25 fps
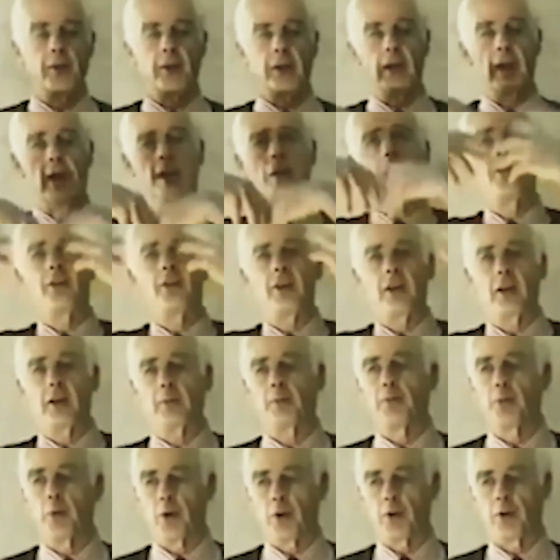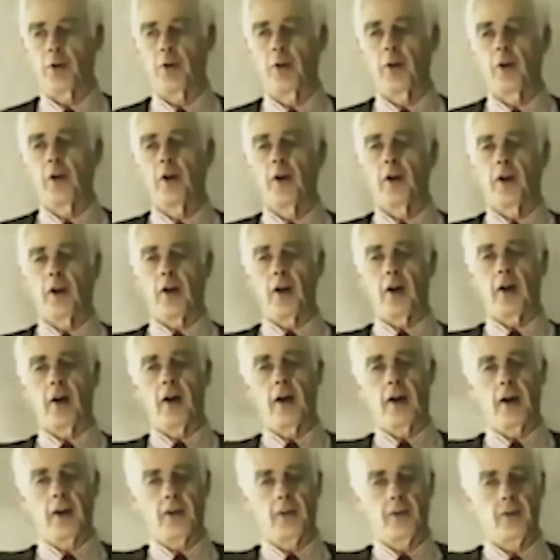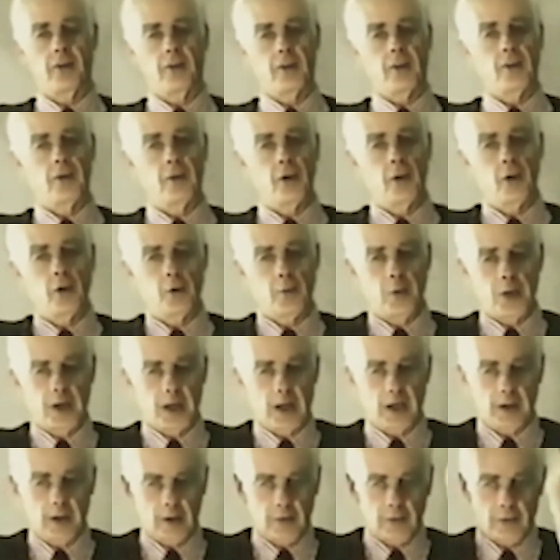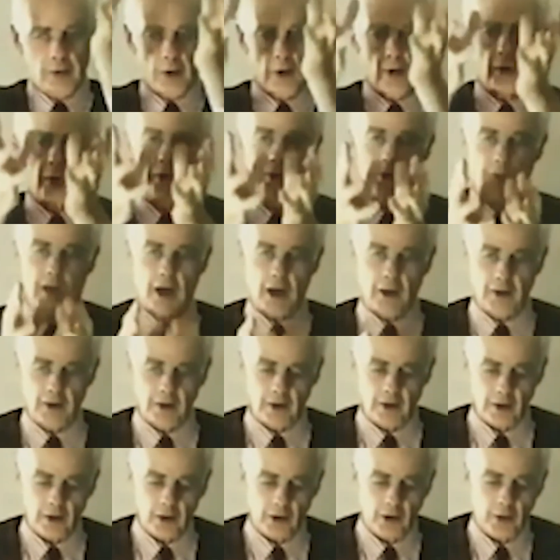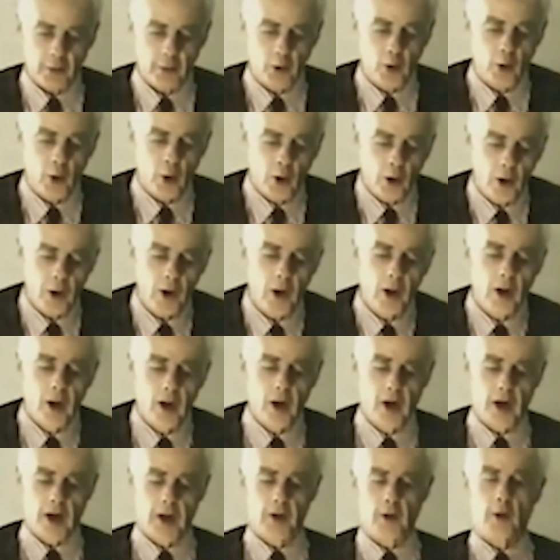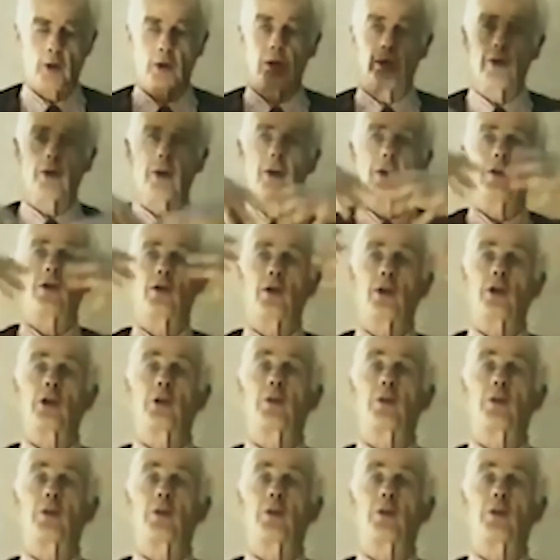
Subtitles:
But the energy input has, so to speak, had to focus down into the small in order then